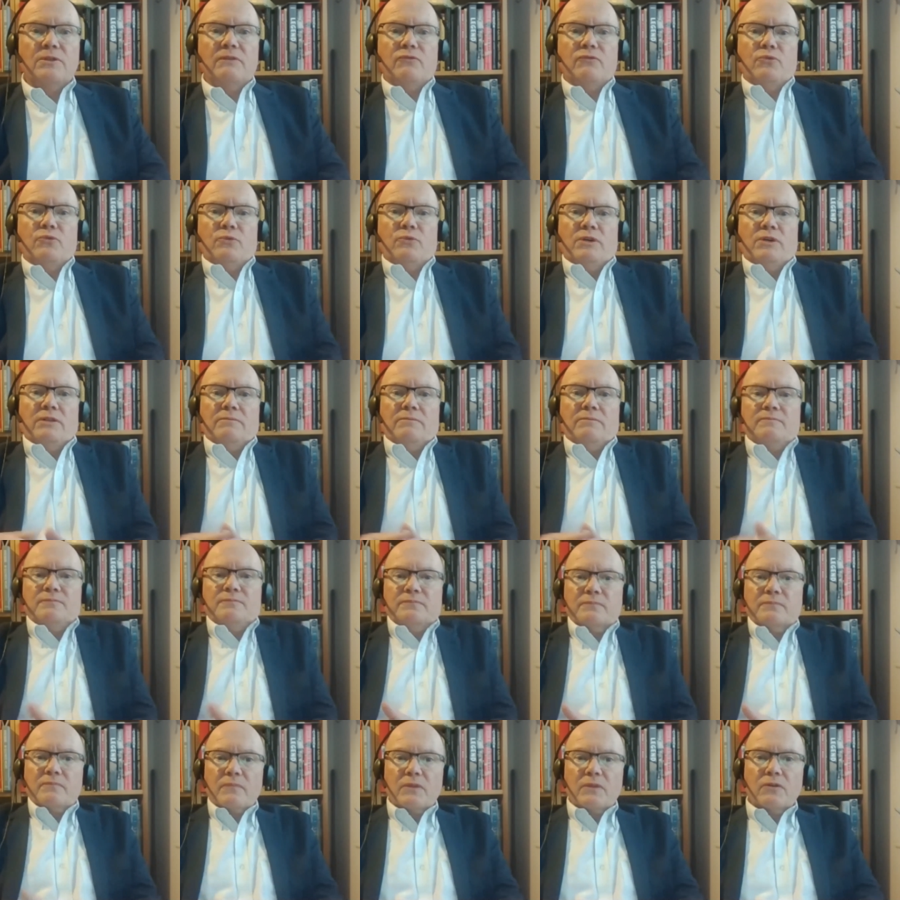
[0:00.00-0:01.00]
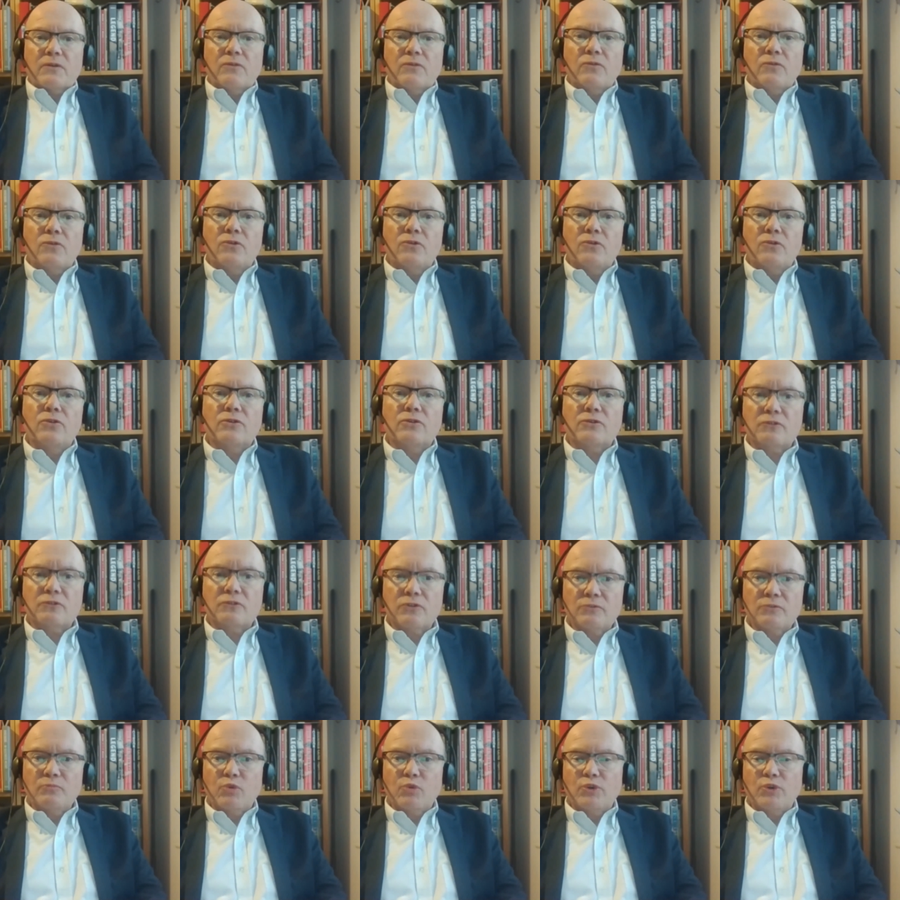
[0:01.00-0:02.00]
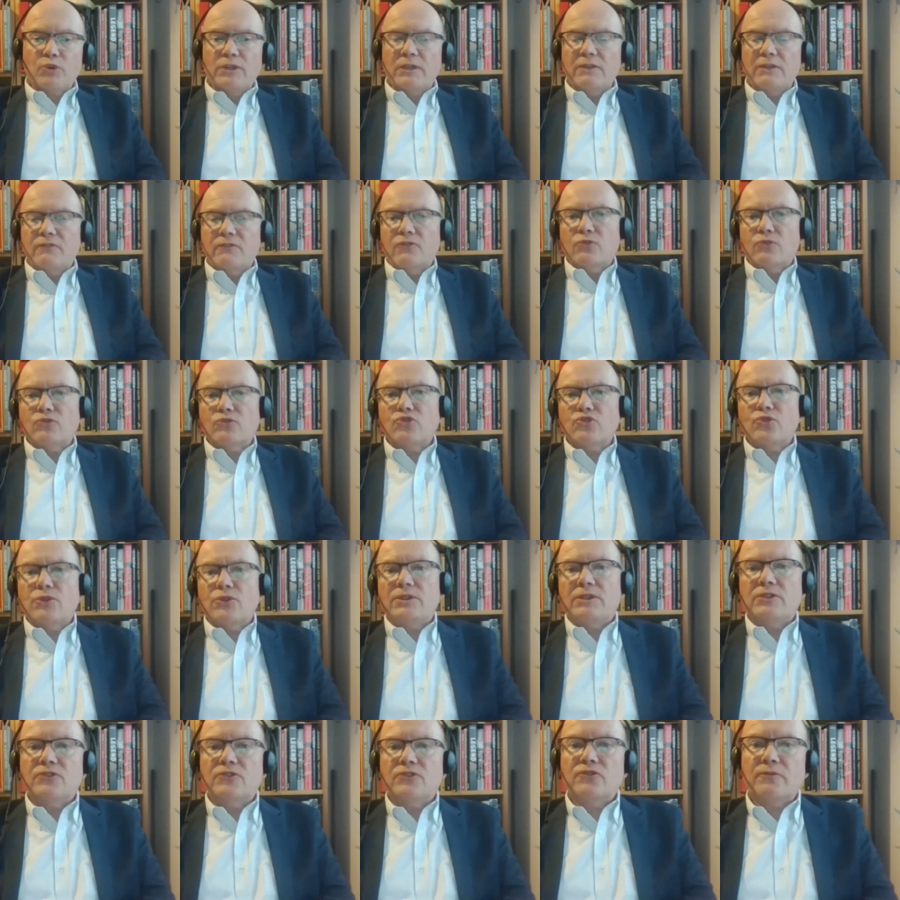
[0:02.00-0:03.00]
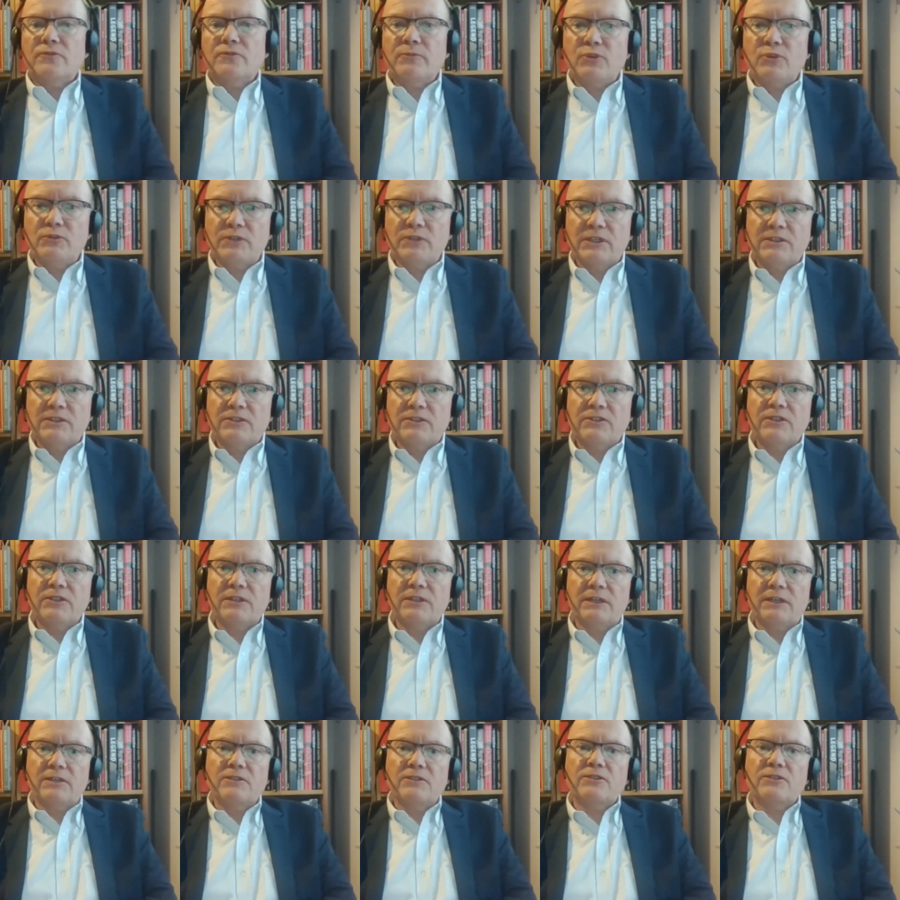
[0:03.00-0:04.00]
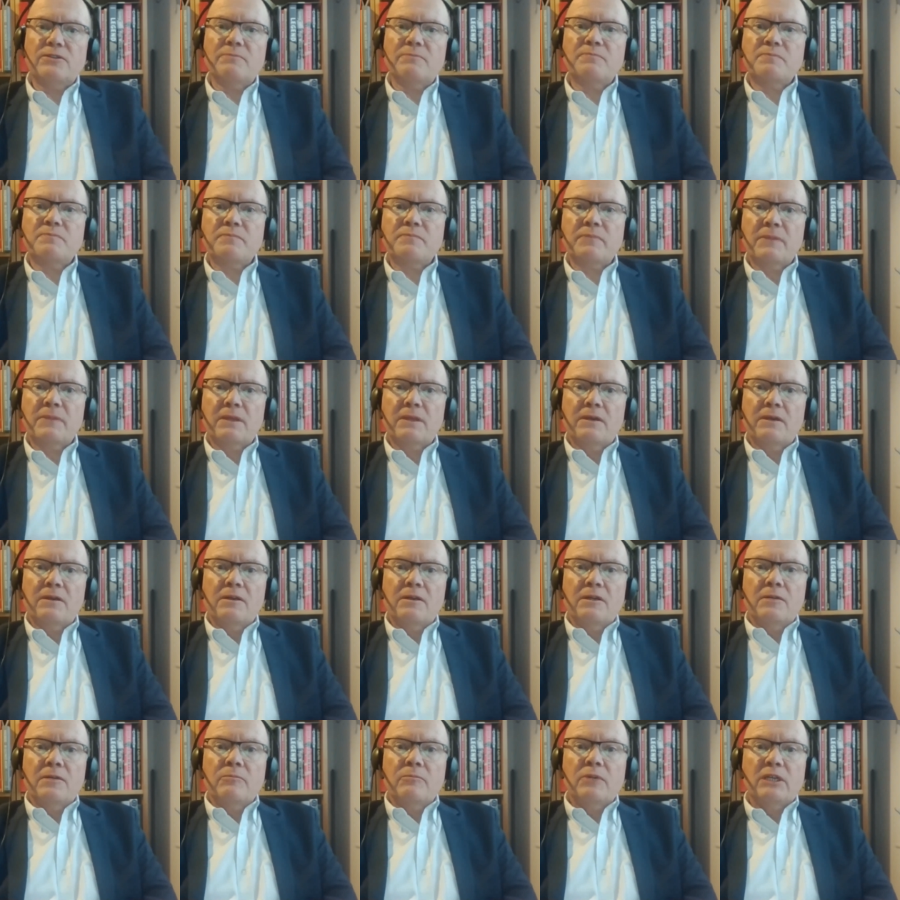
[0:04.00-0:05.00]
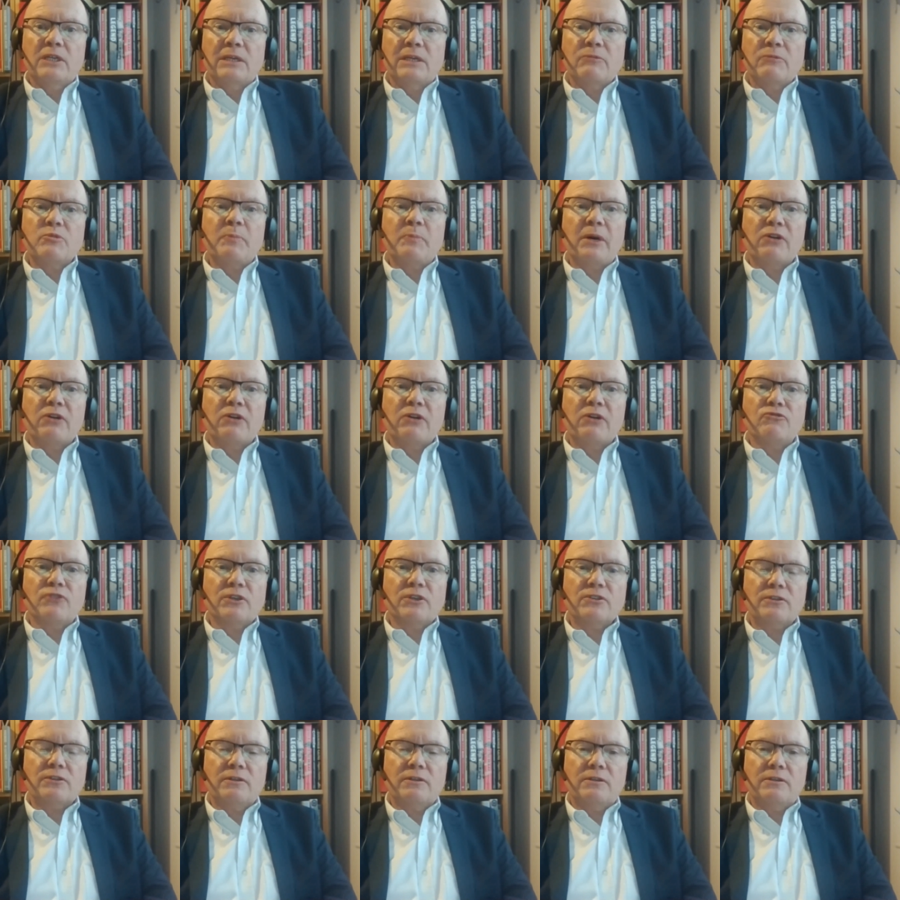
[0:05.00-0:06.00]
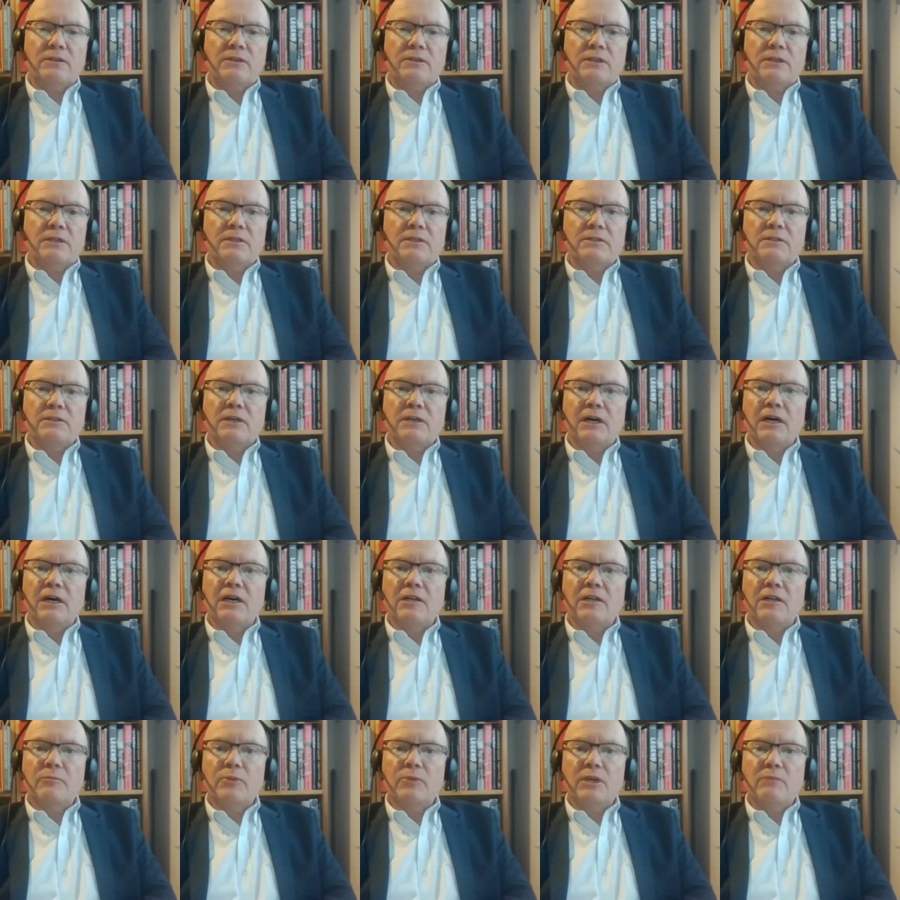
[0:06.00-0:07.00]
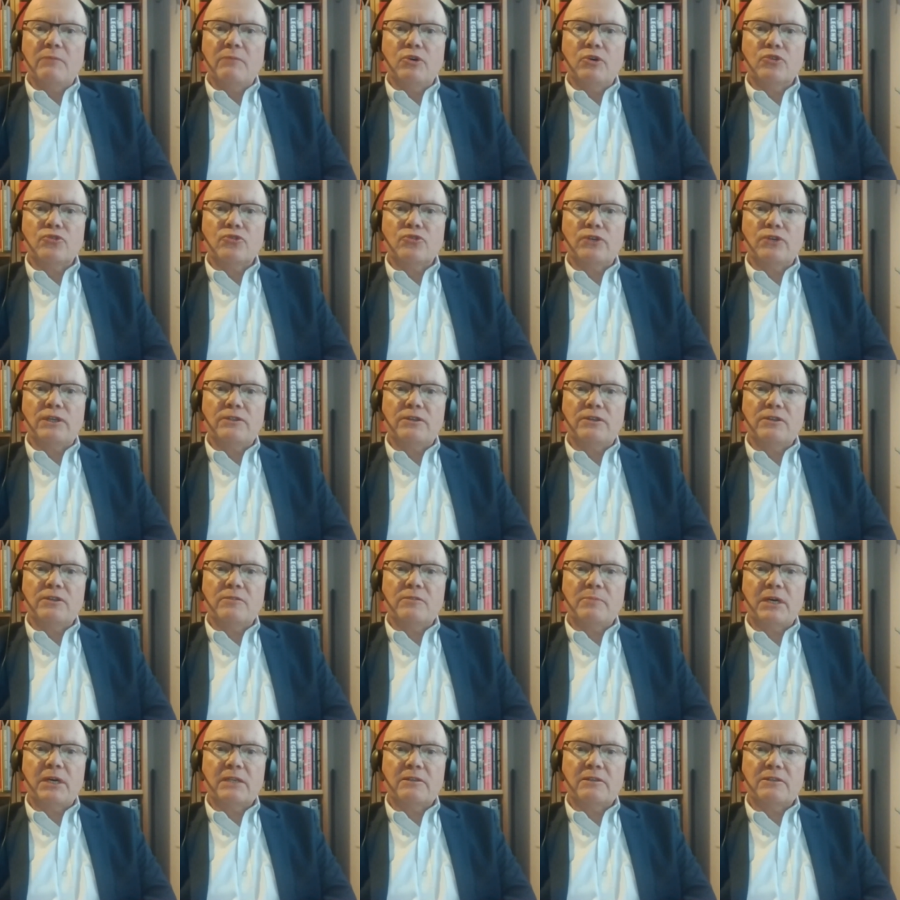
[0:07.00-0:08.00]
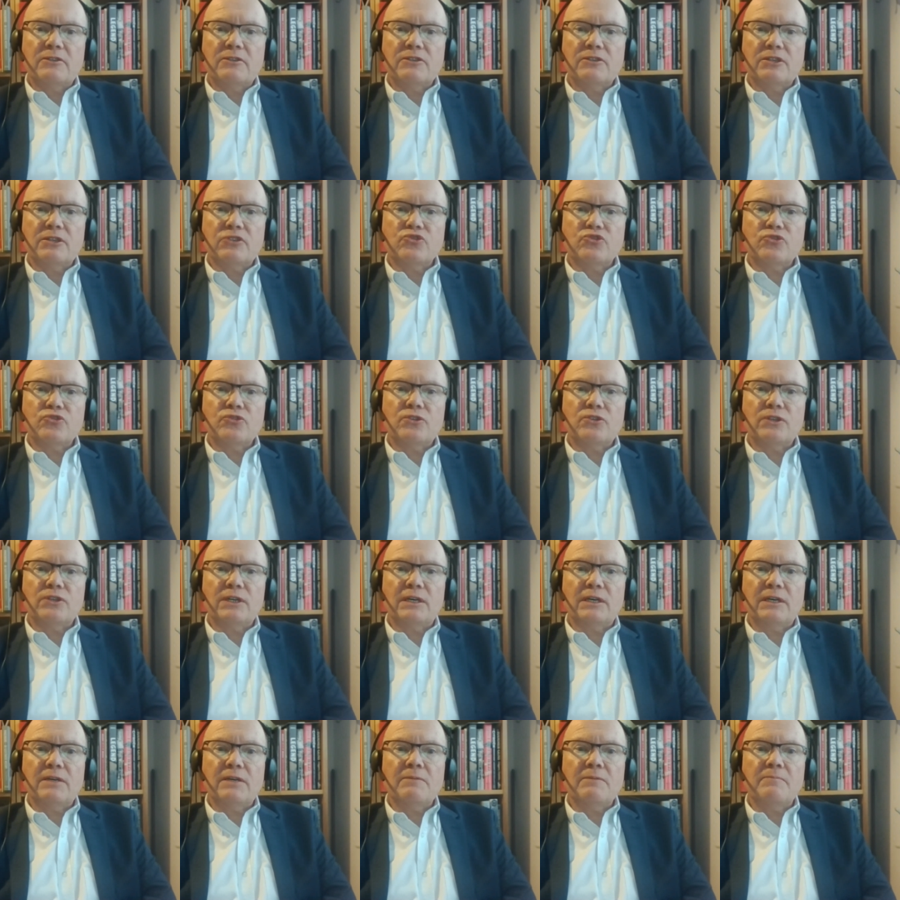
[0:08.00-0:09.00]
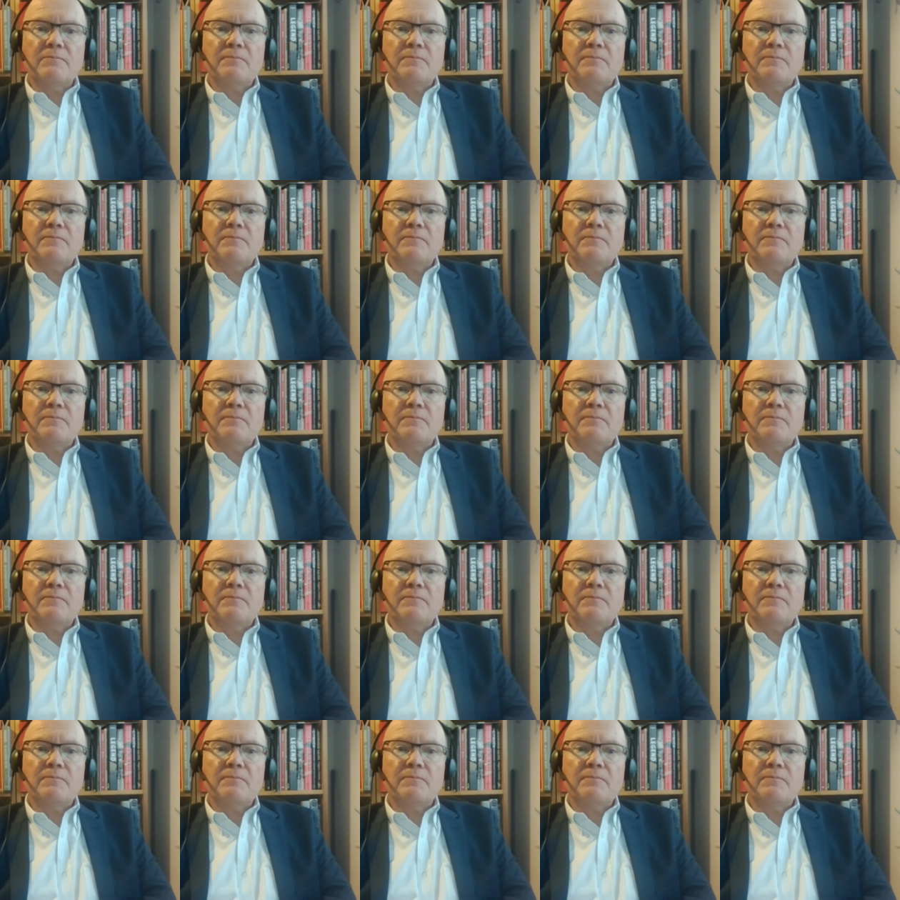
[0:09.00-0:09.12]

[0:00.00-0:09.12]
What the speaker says: everyone, or good morning if you're joining us from the United States. My name is Byron Russell, and I'll be moderating the panel discussion today.